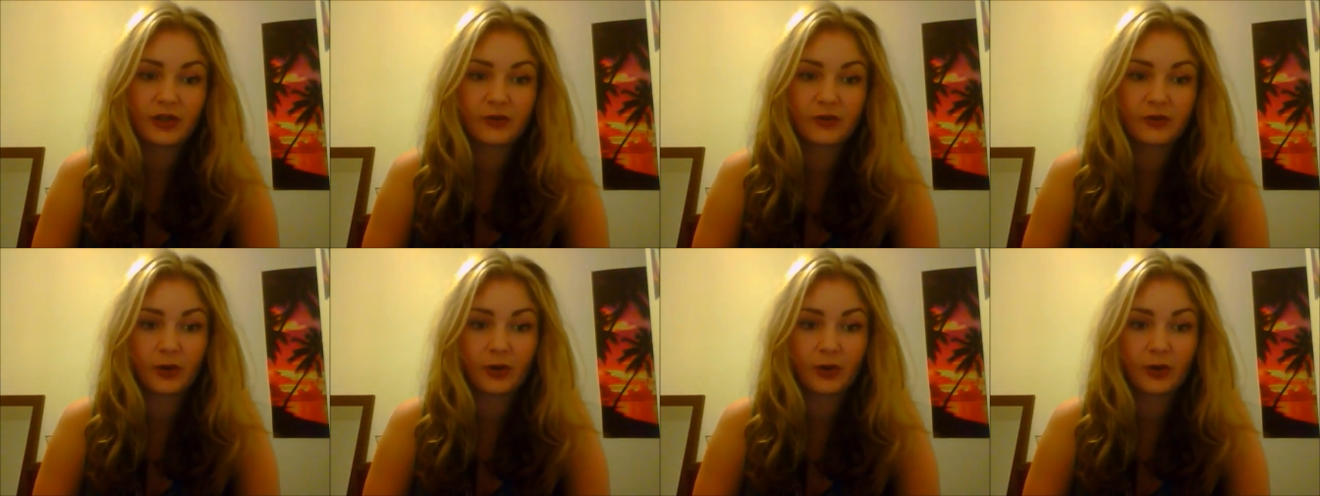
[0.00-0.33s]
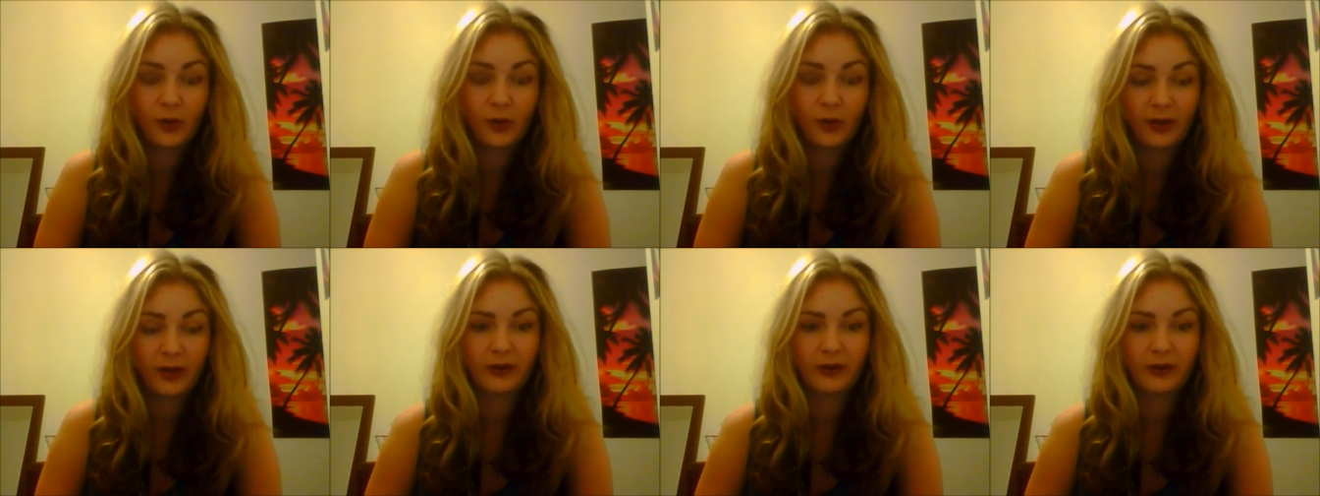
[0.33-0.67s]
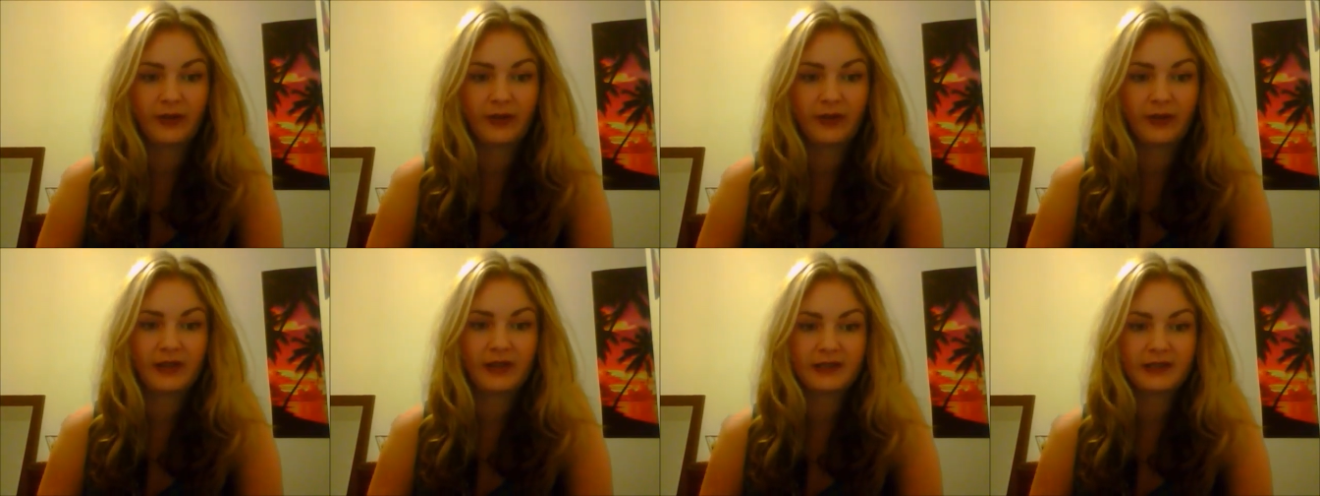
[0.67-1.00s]
through a quote
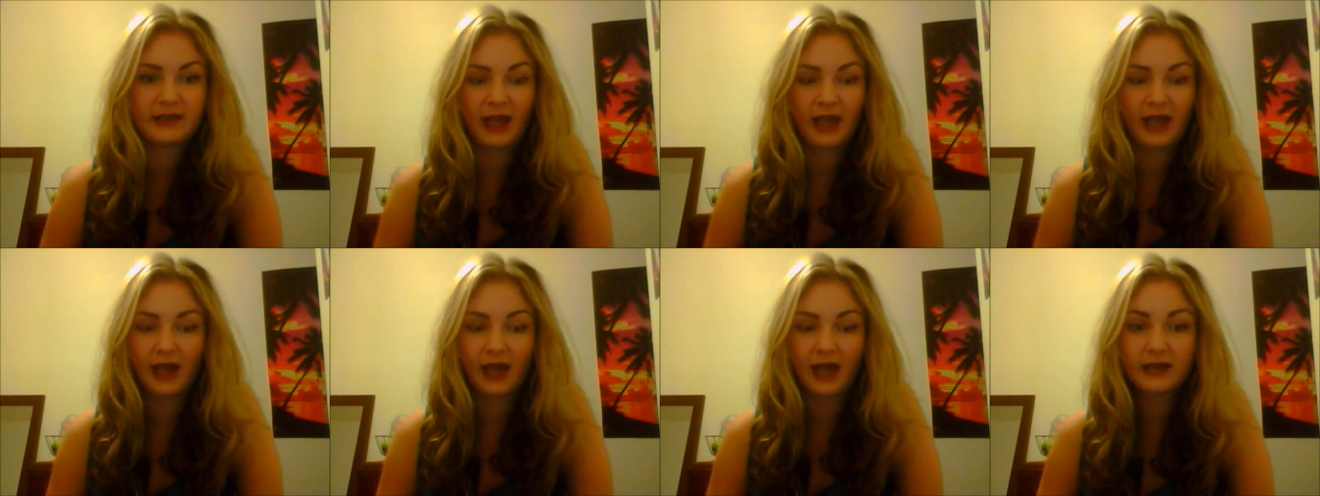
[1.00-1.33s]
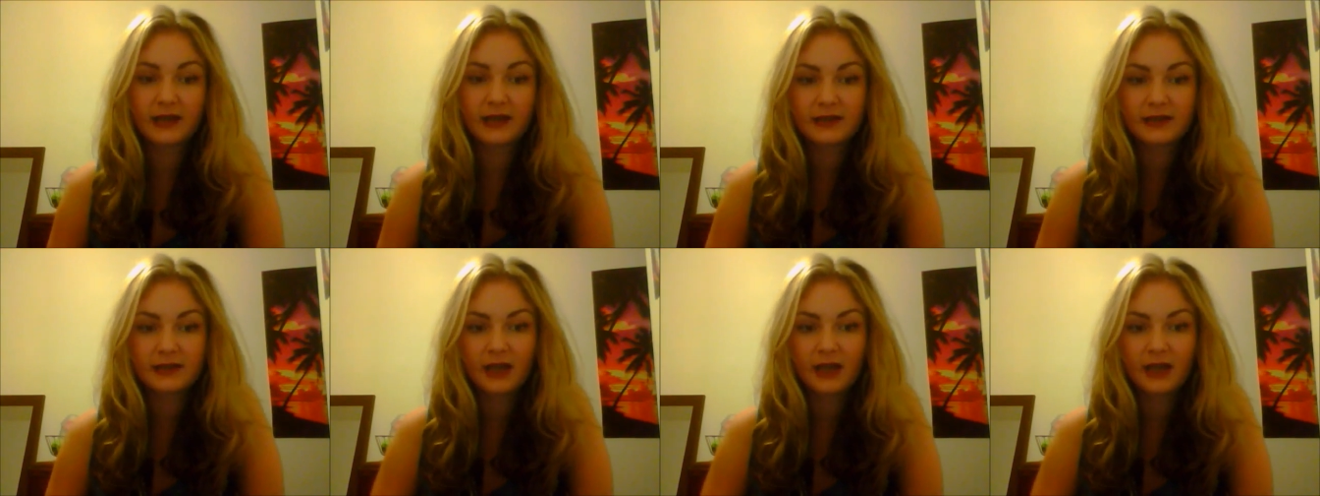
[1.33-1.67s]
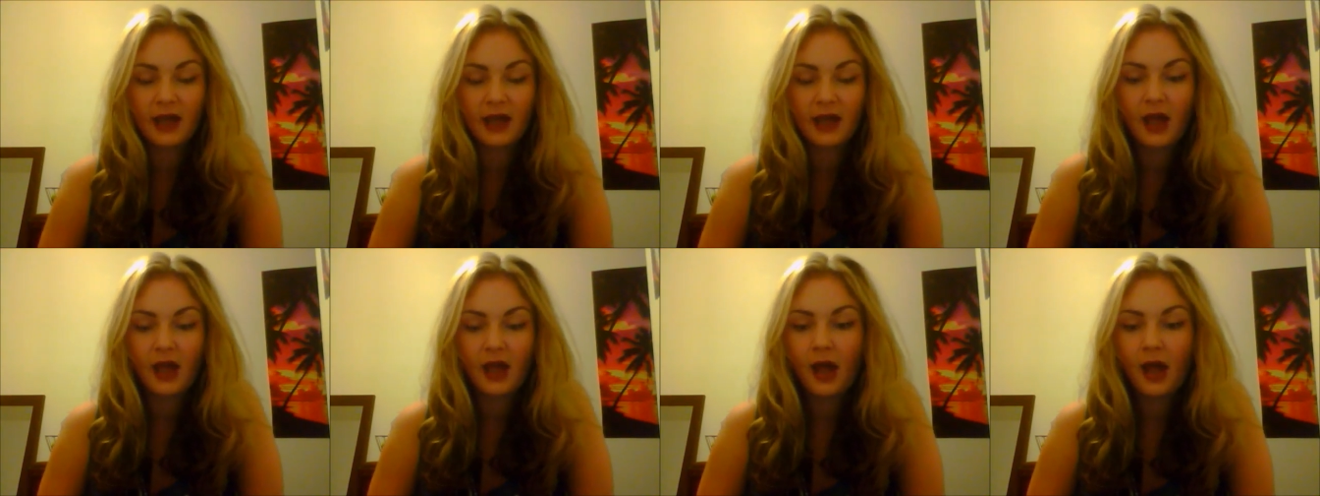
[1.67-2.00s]
in this
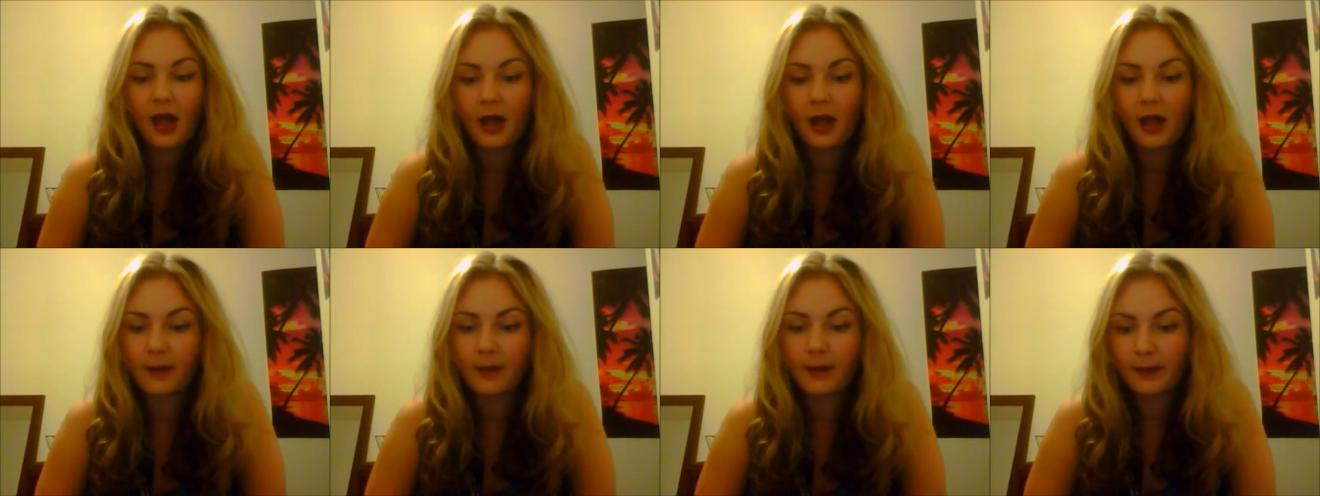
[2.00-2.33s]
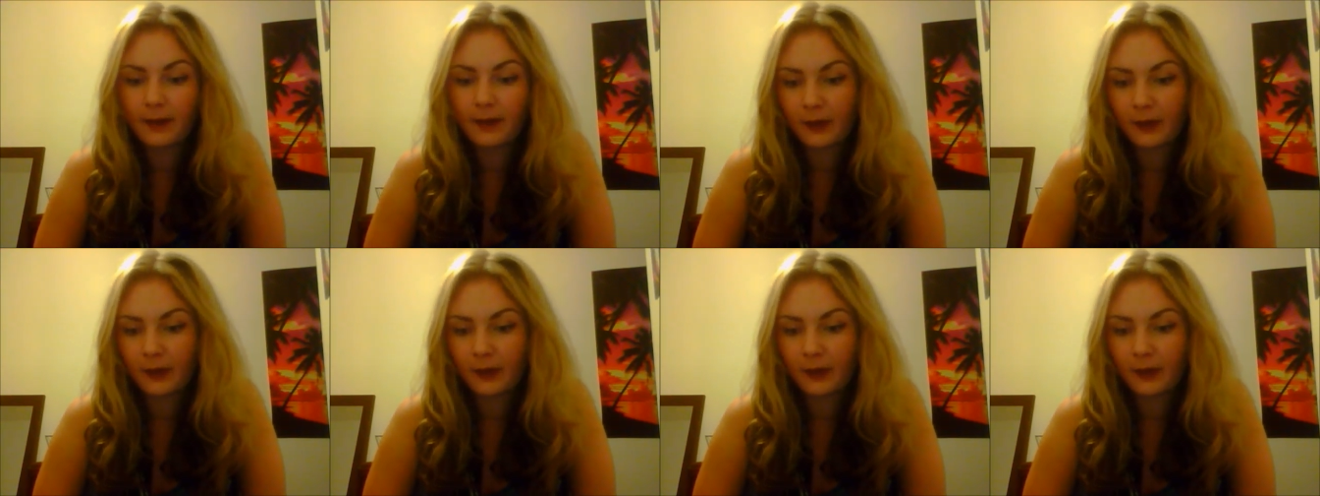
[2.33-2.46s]
text.